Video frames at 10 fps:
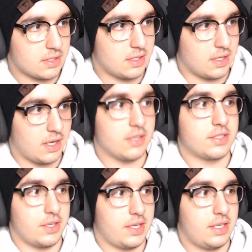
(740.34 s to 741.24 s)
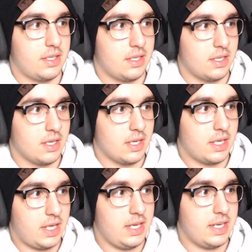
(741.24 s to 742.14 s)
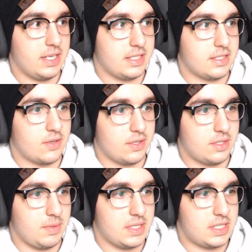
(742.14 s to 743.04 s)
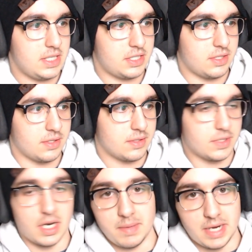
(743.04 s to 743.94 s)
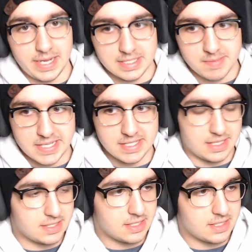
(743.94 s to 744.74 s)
Oh, so he is going to be his teacher, which I mean, I guess makes sense.